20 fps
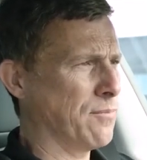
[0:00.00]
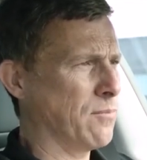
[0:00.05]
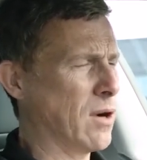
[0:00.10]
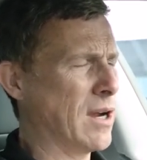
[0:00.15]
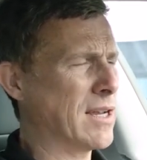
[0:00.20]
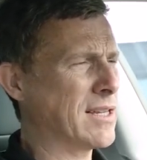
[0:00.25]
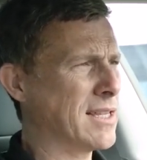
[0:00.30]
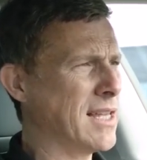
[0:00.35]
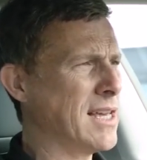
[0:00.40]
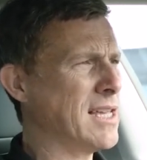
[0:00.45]

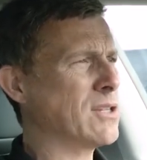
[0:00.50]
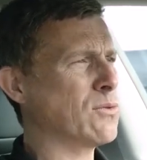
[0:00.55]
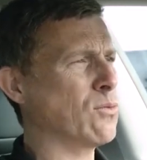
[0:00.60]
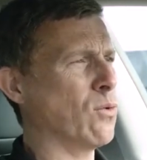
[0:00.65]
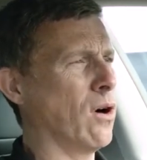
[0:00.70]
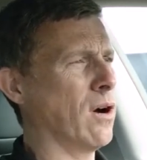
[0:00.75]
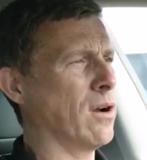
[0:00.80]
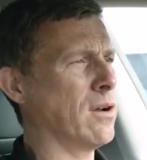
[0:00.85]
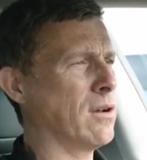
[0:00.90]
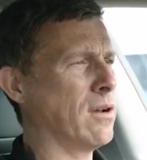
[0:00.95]
whereas this
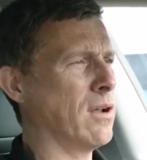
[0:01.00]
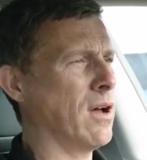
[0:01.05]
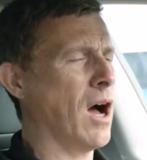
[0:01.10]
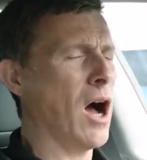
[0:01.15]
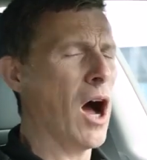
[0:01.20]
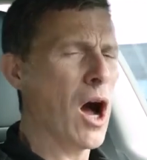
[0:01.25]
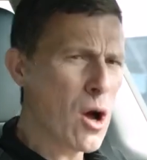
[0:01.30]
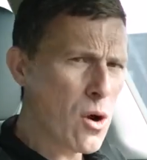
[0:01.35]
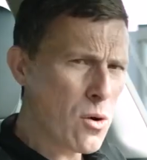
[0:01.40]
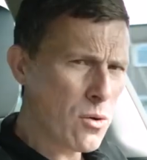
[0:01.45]
one
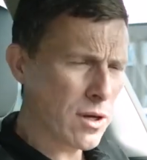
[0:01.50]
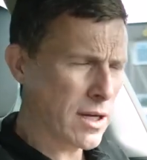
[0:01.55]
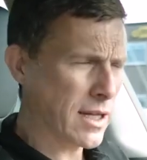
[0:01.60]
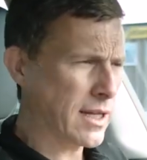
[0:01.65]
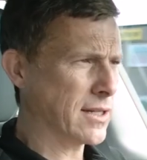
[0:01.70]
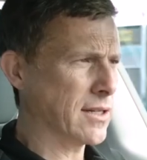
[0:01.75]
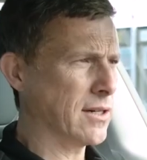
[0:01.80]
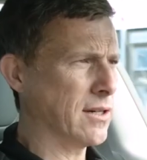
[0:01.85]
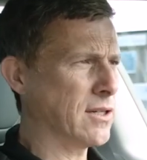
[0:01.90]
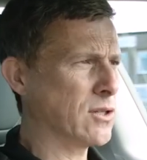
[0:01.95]

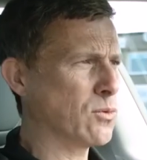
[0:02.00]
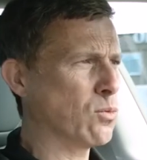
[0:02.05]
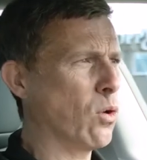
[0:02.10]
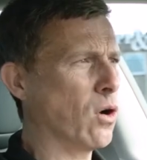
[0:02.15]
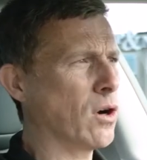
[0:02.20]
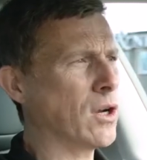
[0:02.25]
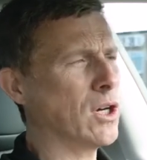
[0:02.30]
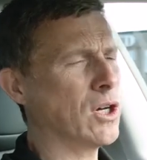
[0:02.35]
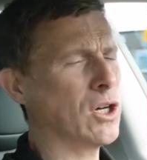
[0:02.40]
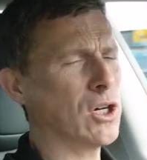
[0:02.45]
only does
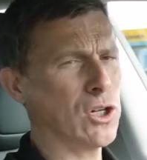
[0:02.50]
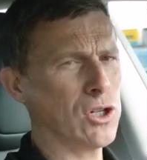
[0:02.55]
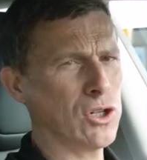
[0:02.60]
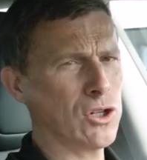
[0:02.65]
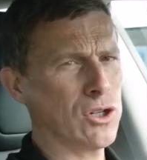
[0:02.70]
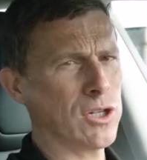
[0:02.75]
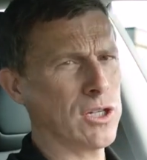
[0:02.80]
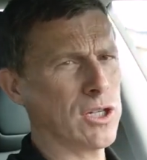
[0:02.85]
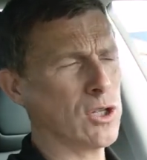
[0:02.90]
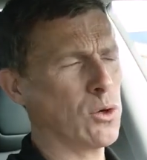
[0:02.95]

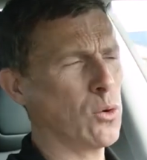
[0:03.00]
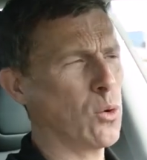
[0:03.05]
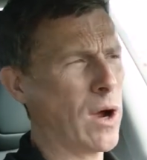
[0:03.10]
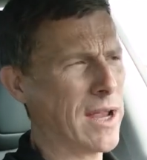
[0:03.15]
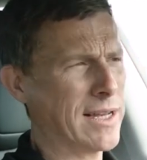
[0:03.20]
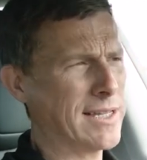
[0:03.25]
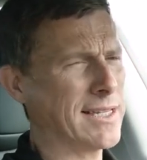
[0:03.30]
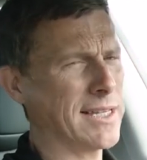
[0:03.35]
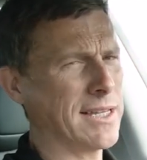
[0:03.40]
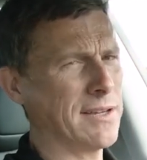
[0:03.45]

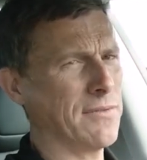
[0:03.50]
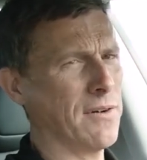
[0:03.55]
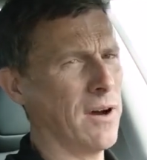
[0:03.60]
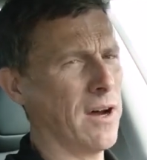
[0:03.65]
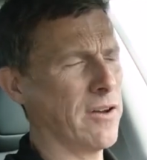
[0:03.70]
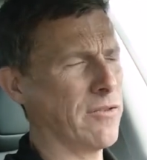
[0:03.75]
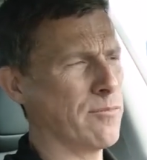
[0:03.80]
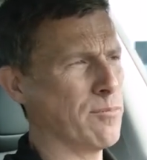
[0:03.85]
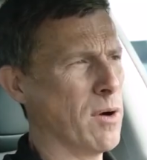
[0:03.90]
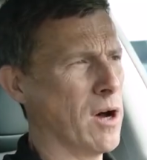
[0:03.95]

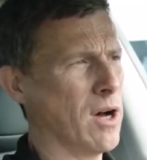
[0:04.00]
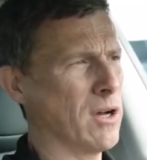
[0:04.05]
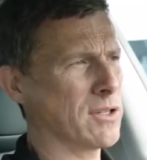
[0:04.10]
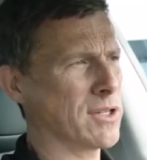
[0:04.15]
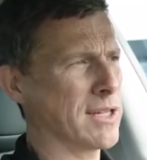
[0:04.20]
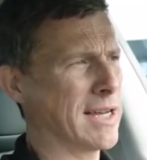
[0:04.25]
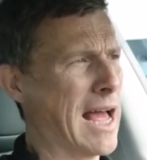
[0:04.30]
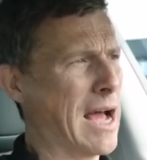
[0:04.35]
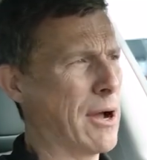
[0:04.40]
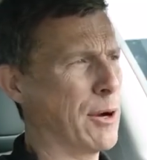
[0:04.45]
125
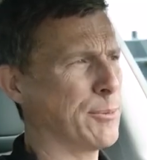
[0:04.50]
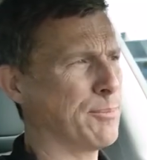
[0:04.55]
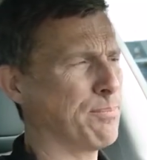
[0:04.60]
miles an hour.